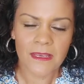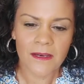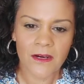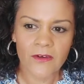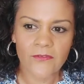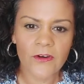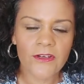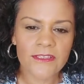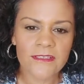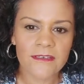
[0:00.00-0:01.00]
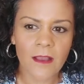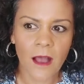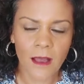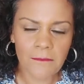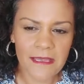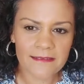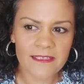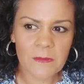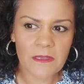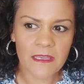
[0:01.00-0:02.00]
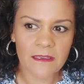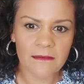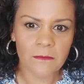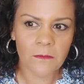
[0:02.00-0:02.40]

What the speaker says: her first comment to me